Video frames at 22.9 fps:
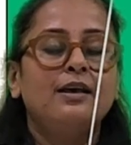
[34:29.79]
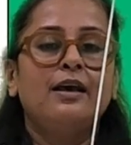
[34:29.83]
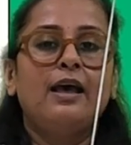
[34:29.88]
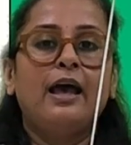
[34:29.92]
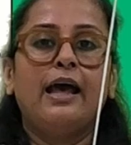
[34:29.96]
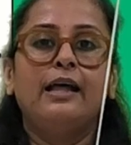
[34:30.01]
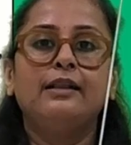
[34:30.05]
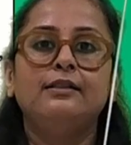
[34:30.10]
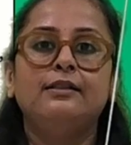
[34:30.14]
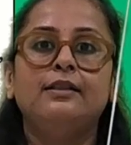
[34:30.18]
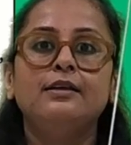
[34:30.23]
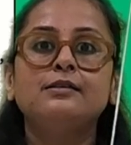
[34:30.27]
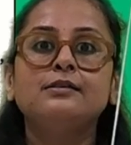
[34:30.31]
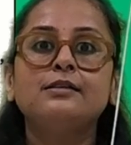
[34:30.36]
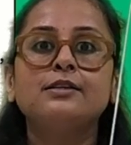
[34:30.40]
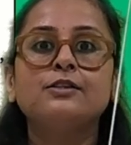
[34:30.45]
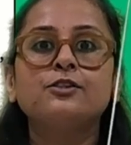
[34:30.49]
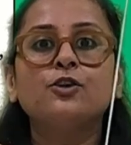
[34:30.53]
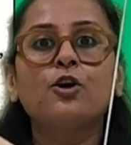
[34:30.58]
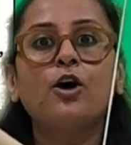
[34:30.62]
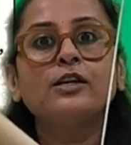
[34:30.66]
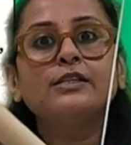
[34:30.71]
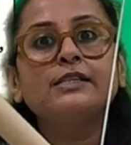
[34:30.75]
and this is
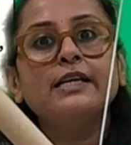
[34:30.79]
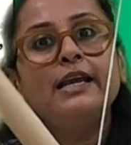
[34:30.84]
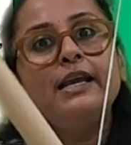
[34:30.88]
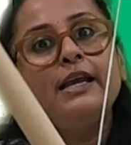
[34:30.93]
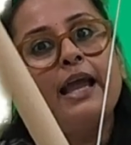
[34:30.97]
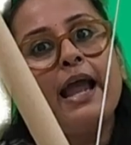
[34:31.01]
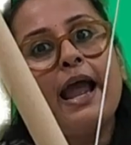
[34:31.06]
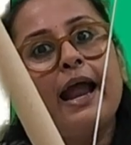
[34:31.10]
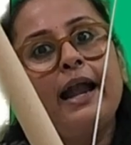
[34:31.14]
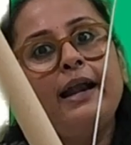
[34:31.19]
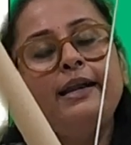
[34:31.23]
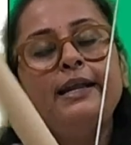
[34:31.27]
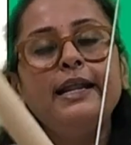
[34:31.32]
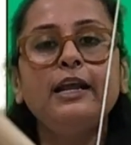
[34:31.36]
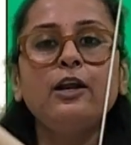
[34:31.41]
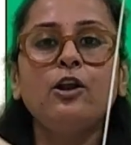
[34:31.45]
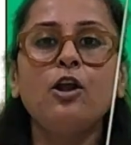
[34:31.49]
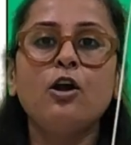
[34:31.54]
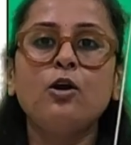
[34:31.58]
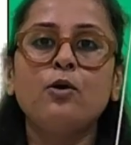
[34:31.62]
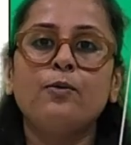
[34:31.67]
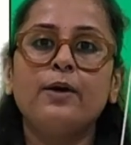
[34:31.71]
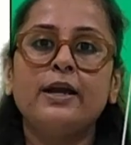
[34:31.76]
causing
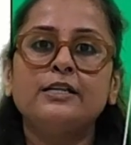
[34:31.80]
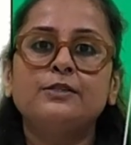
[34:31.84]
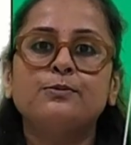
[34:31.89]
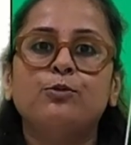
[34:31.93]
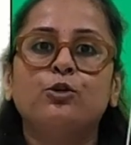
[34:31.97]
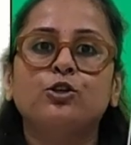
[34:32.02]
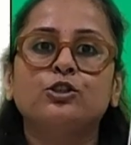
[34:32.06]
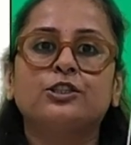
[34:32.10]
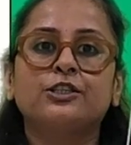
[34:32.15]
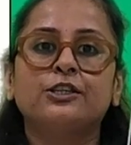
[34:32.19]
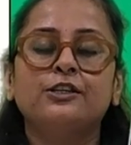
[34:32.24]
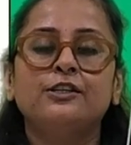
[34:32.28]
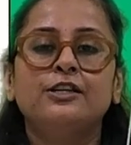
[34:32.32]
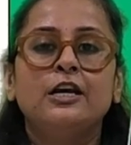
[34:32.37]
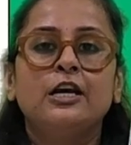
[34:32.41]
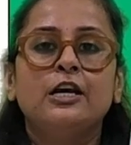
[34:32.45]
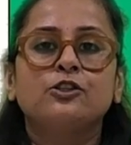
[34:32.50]
anti-clockwise motion.